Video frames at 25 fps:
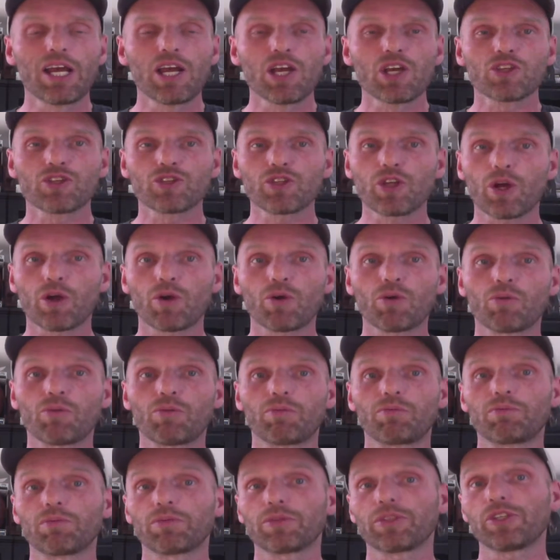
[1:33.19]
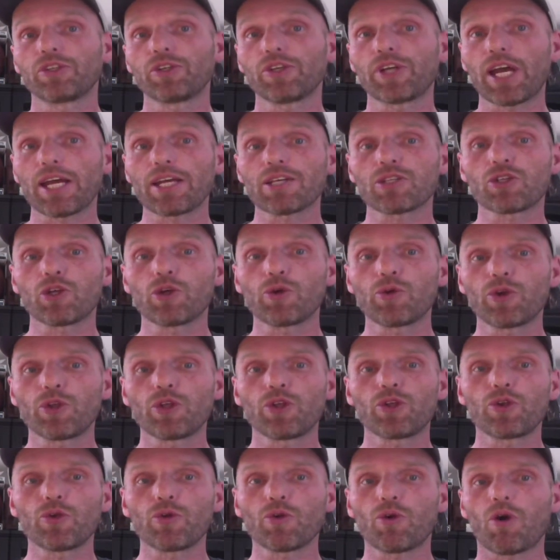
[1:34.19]
So you guys, who do
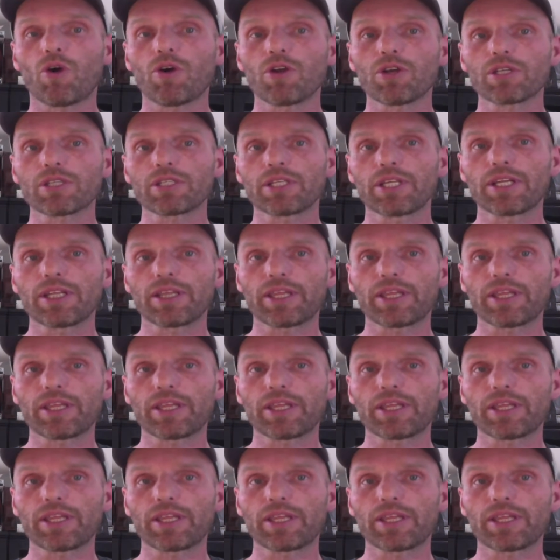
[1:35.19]
you honestly